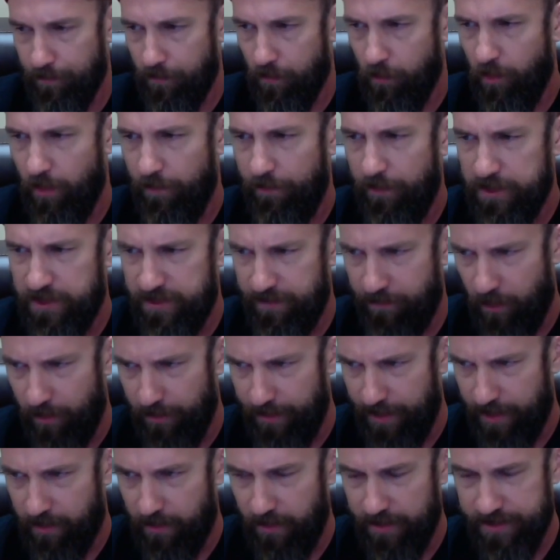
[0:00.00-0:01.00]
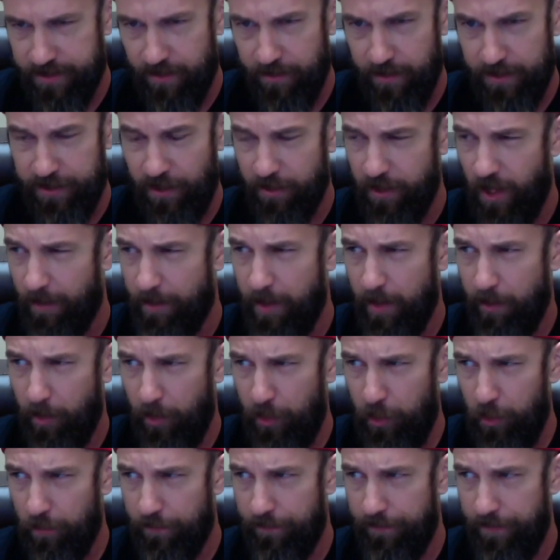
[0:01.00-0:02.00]
Well, first of all, Nicholas, there's a lot of people
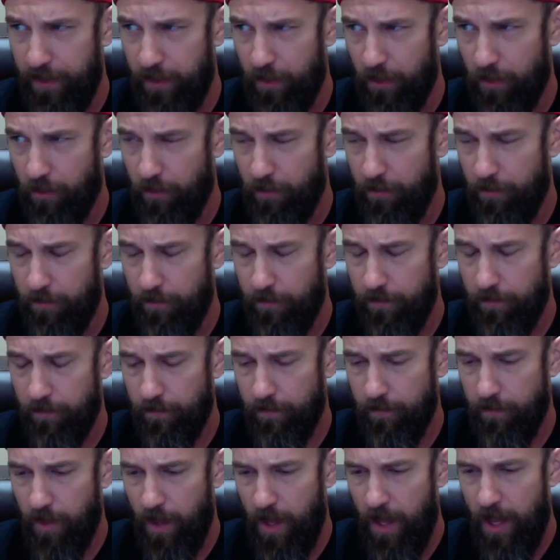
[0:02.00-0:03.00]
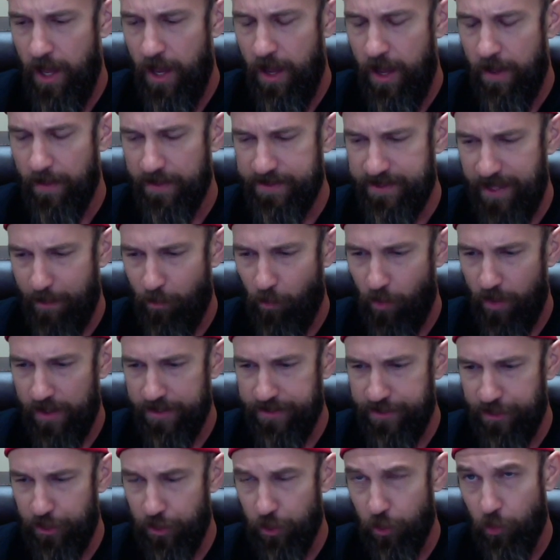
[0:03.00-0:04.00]
who feel the same way
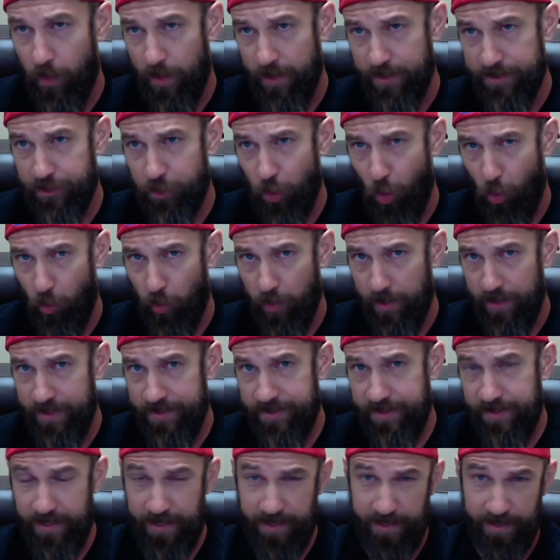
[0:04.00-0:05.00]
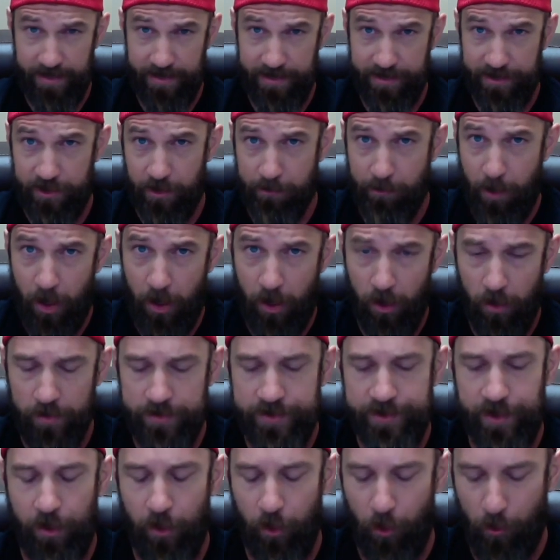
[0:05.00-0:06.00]
as you, and score release is tomorrow,
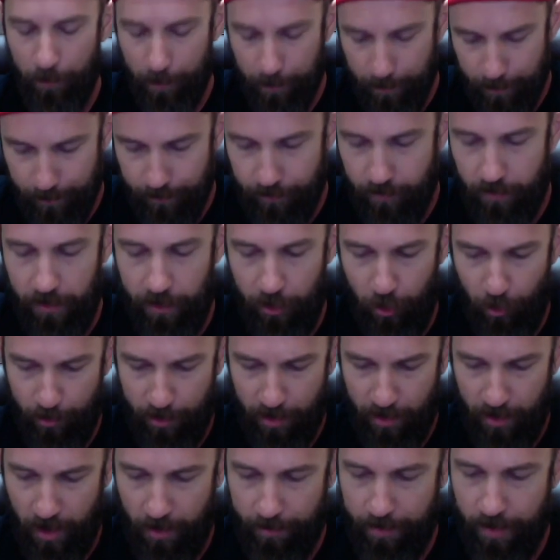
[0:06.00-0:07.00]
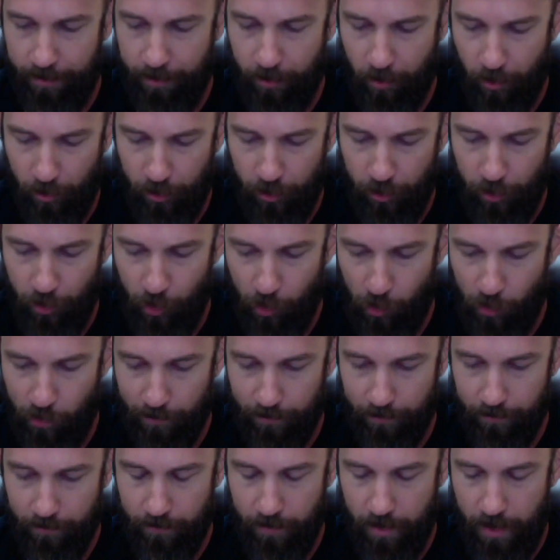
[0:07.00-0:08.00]
so there'll be a lot of people who
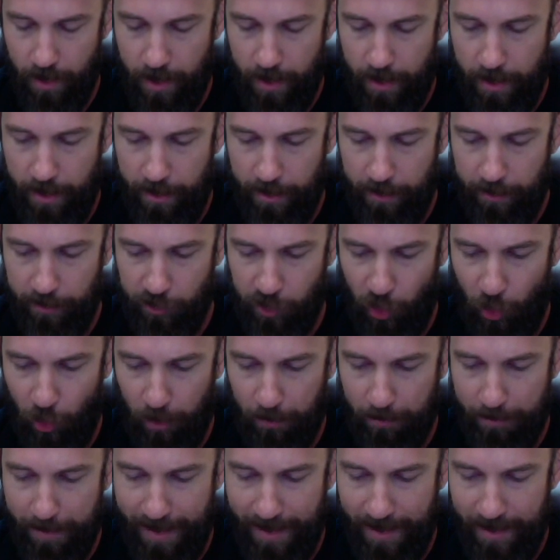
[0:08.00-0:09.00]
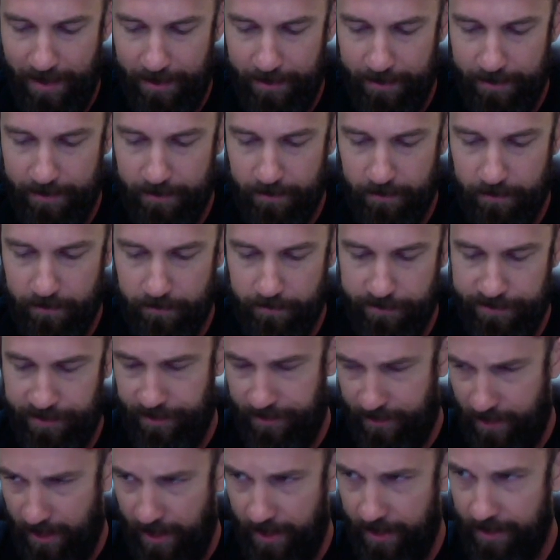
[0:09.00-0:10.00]
go to bed
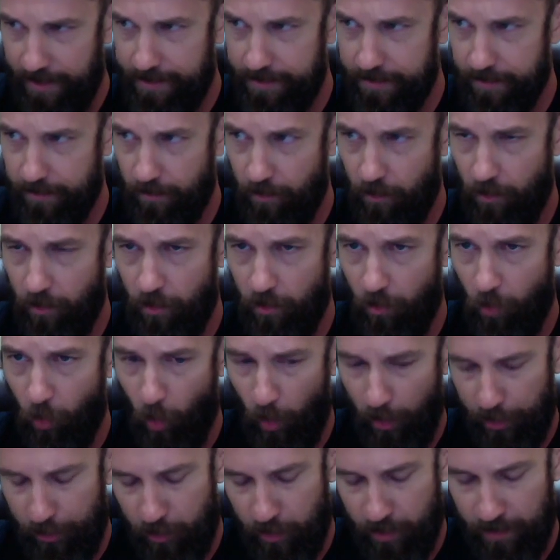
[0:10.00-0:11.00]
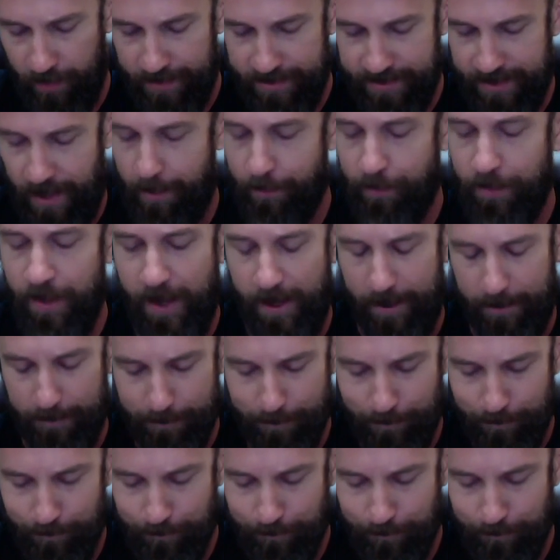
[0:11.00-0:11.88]
tonight wondering the same thing.